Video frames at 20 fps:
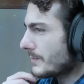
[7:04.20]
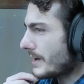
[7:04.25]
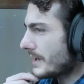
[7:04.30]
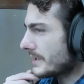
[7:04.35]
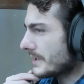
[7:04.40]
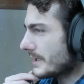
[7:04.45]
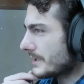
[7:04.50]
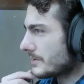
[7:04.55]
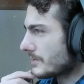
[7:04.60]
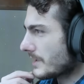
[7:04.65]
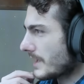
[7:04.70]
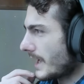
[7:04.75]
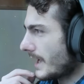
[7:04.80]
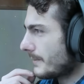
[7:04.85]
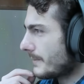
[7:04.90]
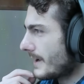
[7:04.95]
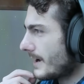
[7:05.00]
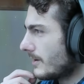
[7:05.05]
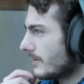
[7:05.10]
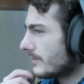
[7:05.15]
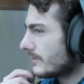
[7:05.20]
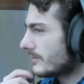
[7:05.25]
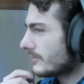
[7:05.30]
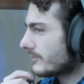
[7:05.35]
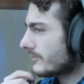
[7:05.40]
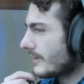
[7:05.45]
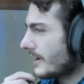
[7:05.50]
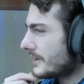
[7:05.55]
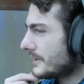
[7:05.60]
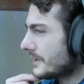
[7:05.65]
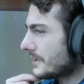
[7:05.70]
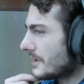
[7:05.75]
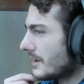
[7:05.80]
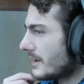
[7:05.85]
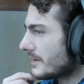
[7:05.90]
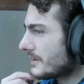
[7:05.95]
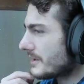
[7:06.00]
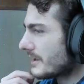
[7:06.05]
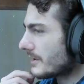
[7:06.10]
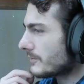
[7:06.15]
way to get your game out, signing it
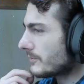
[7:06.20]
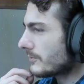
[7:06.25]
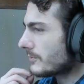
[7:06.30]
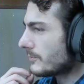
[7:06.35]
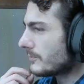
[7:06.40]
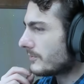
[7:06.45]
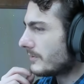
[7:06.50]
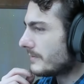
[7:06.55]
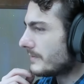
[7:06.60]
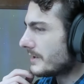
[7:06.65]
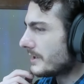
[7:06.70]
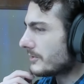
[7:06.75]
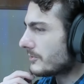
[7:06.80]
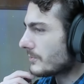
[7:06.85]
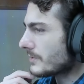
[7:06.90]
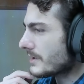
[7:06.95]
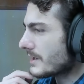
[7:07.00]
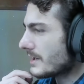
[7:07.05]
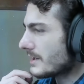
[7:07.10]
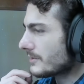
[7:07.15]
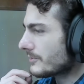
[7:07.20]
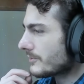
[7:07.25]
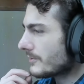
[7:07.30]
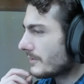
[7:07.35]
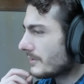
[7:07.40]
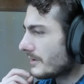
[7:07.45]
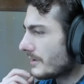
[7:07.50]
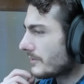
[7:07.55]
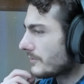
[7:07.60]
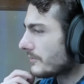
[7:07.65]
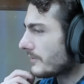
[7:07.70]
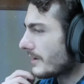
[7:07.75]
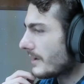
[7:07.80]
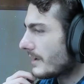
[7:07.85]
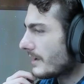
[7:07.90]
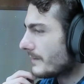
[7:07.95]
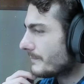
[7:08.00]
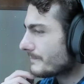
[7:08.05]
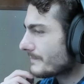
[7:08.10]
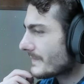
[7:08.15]
on to exclusivity to a console is,
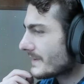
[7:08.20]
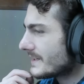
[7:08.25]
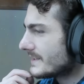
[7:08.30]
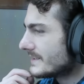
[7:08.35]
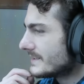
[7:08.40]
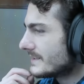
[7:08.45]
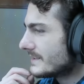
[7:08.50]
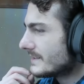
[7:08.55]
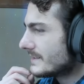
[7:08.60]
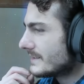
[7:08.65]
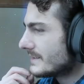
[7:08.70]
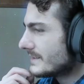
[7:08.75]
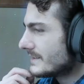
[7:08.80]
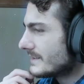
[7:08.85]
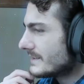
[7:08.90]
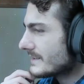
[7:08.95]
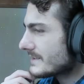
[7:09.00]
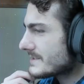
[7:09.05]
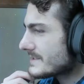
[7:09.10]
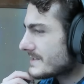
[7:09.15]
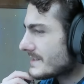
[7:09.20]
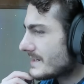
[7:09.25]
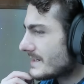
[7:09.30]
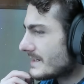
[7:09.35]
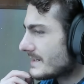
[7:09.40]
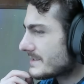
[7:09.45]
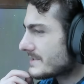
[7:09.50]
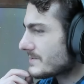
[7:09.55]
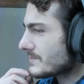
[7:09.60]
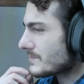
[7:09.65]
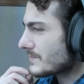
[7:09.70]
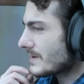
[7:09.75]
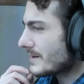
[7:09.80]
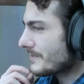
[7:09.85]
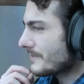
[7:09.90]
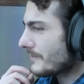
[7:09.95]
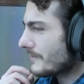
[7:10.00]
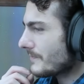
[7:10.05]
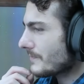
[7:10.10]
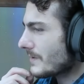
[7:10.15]
uh... It's a, it's a
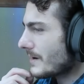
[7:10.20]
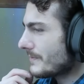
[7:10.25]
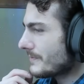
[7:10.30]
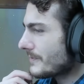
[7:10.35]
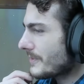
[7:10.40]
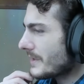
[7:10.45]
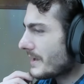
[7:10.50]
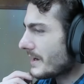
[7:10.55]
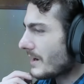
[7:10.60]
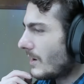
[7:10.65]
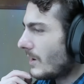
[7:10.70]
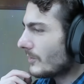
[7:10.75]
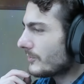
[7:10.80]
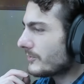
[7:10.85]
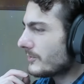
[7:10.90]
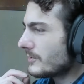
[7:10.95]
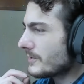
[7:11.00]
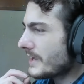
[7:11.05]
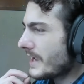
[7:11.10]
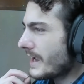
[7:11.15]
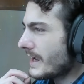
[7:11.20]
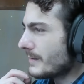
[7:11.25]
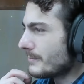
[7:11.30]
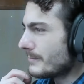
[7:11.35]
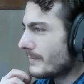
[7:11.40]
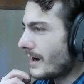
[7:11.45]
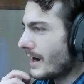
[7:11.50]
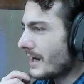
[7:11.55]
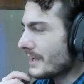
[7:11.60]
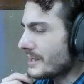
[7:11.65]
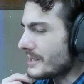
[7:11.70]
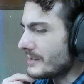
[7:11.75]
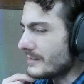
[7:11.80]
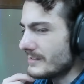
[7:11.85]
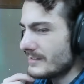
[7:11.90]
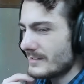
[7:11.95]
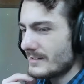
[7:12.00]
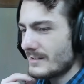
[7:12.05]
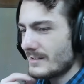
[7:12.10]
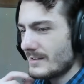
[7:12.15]
rough, rough thing. Also, you can't mod it.
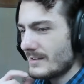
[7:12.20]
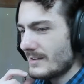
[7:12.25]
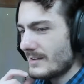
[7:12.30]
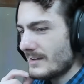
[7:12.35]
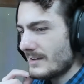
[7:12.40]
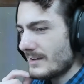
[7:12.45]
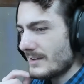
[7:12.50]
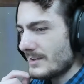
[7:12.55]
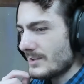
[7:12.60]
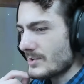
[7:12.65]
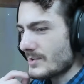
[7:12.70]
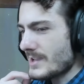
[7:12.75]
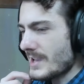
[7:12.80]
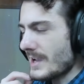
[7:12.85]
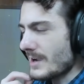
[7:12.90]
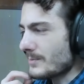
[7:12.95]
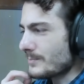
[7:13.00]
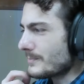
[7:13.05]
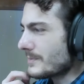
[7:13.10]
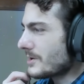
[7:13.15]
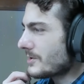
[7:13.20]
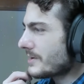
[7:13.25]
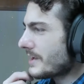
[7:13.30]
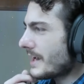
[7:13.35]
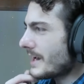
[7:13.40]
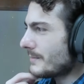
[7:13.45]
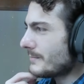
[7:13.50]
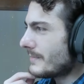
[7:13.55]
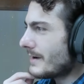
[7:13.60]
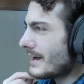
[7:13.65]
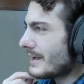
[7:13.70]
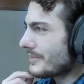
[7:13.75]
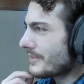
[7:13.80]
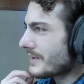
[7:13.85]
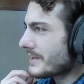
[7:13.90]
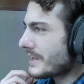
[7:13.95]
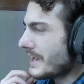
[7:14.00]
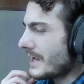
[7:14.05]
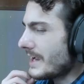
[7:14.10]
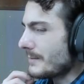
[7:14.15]
You can't, you can't mod the
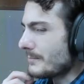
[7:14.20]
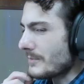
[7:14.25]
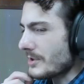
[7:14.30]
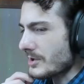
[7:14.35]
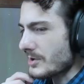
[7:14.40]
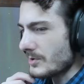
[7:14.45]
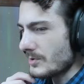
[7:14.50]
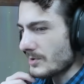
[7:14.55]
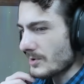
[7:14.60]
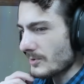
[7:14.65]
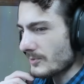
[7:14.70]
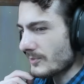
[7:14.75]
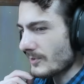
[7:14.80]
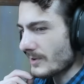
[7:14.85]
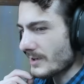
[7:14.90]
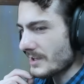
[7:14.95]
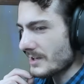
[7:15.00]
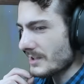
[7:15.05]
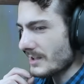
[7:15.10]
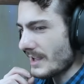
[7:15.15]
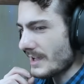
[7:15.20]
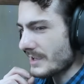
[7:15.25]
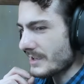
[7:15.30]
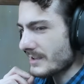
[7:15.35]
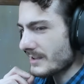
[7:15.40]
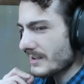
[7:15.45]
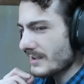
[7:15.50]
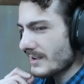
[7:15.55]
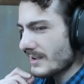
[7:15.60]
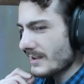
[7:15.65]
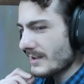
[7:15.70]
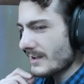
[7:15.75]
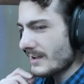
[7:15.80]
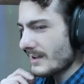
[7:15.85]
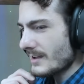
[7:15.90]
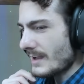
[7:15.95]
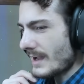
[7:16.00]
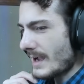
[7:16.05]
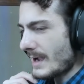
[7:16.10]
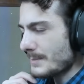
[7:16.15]
game. The gooners are gonna, like,
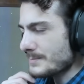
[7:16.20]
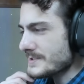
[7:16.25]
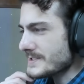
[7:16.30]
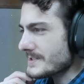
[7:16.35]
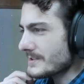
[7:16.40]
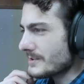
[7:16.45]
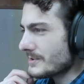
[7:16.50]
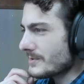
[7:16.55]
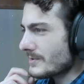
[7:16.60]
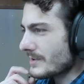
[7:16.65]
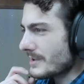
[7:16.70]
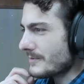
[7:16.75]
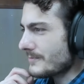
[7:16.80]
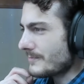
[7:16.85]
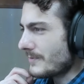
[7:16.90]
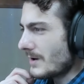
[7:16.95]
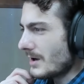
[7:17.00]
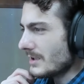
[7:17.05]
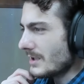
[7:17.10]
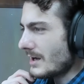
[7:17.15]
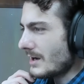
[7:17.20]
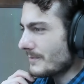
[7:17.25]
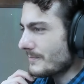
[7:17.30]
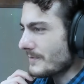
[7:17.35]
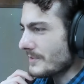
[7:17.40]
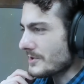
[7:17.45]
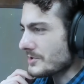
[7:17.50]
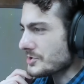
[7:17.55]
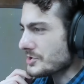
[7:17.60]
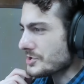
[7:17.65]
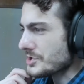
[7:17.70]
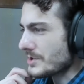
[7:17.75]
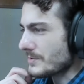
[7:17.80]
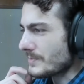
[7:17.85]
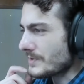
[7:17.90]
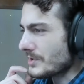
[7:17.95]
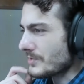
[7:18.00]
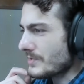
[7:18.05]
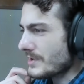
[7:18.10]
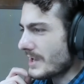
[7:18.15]
absolutely fall off of this shit
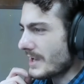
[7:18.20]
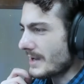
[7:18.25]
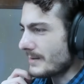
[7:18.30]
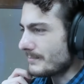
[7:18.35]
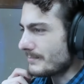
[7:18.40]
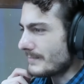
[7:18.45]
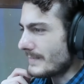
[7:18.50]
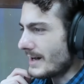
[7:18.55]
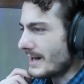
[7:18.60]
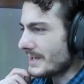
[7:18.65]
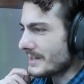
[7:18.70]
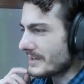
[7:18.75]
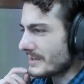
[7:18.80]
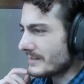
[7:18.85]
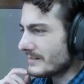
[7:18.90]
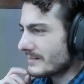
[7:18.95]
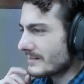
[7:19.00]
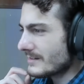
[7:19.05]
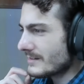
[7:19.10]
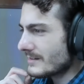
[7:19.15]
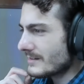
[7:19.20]
when you can't mod it.